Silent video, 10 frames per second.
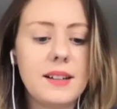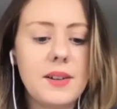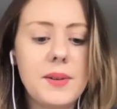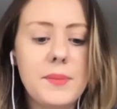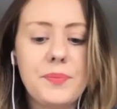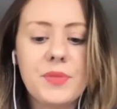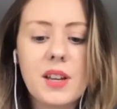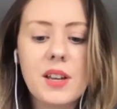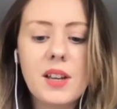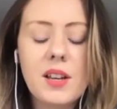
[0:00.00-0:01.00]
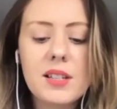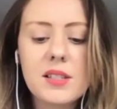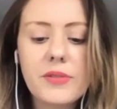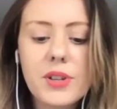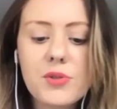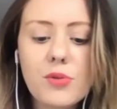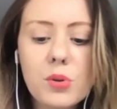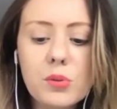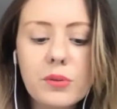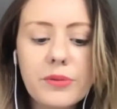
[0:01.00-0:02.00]
It's the first
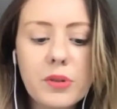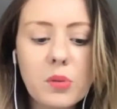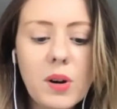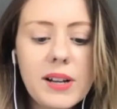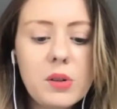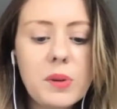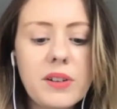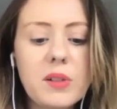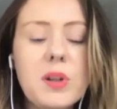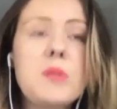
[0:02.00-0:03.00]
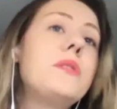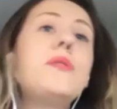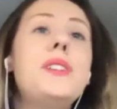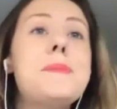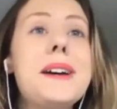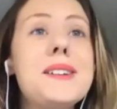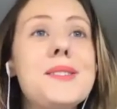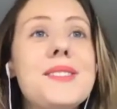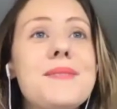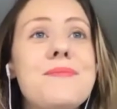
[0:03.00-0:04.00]
role for a while where I work with
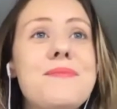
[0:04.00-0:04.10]
females